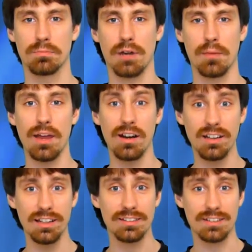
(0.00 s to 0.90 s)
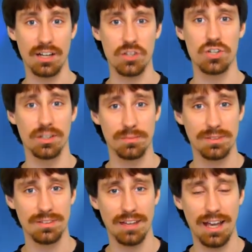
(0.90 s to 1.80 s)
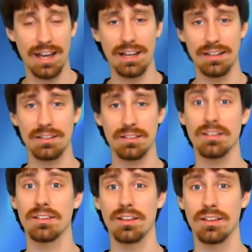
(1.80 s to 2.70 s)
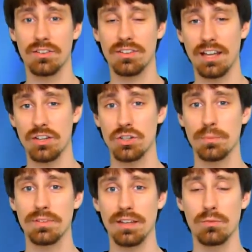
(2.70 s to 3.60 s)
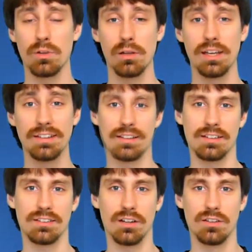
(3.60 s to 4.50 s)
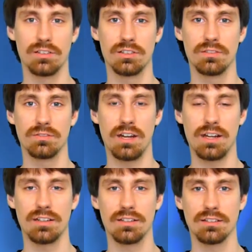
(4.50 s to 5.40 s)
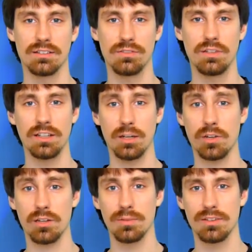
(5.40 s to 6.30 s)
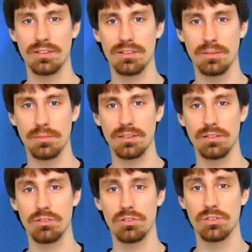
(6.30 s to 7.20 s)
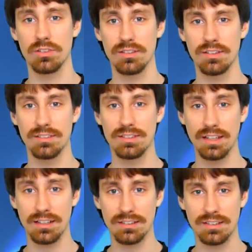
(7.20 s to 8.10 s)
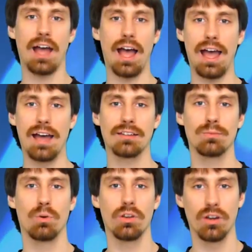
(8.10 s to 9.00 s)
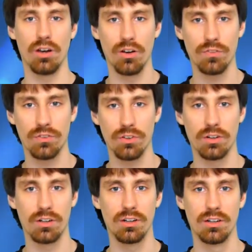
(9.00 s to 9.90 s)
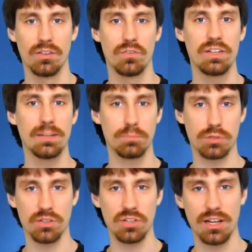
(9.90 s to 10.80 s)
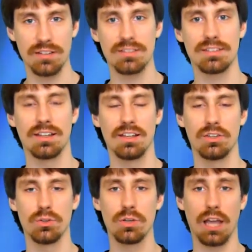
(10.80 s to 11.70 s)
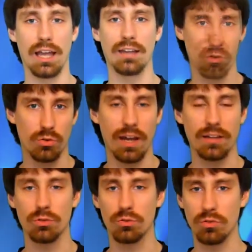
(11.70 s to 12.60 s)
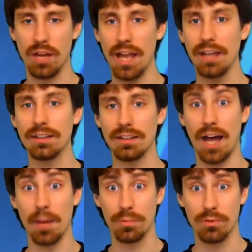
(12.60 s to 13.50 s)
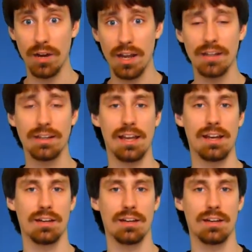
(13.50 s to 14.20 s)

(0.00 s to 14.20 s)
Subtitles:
primarily starships and the starships that will hit the server when the fleet advancement system is introduced in Season 6. As one of your fleet projects, you can try to create and upgrade and